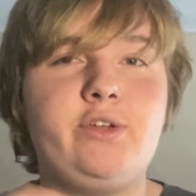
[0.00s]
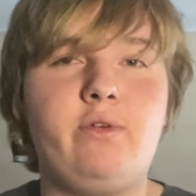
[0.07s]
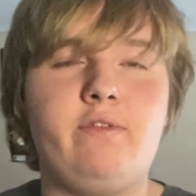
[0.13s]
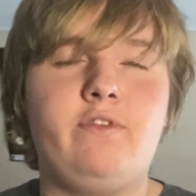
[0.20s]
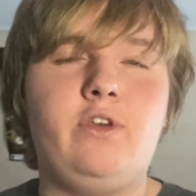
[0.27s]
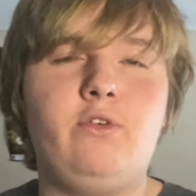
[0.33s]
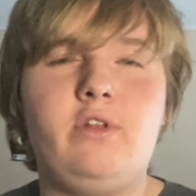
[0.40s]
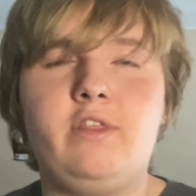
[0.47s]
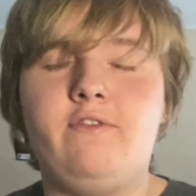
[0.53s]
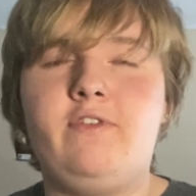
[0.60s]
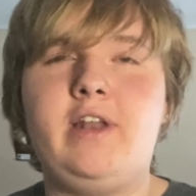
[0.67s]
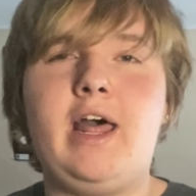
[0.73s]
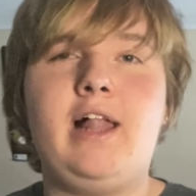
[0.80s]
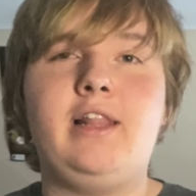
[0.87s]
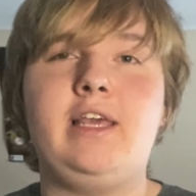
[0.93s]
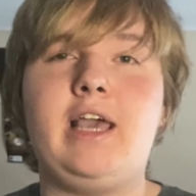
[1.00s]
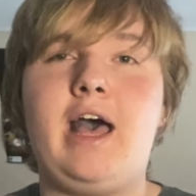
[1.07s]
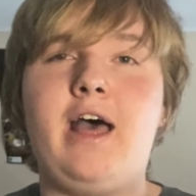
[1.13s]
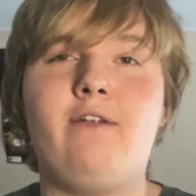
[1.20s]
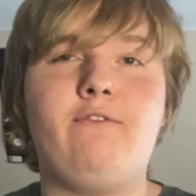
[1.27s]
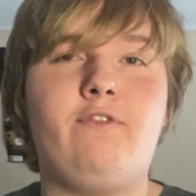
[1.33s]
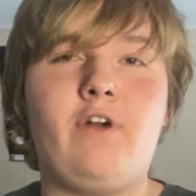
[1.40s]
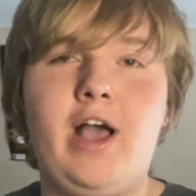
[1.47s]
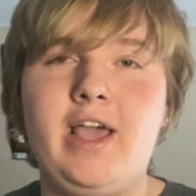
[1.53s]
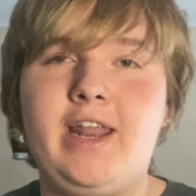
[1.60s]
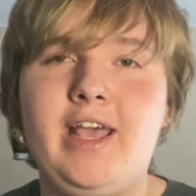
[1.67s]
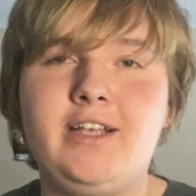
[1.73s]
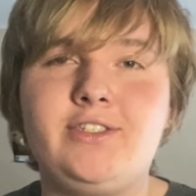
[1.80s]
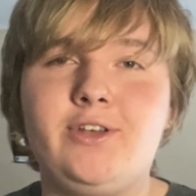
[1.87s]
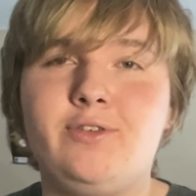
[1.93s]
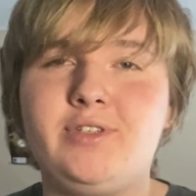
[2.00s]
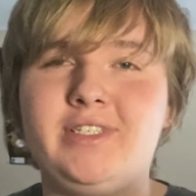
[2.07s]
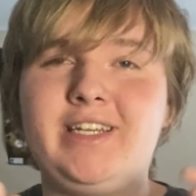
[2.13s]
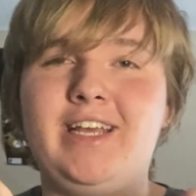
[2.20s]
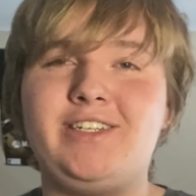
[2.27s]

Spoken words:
review to the finale on Friday, so stay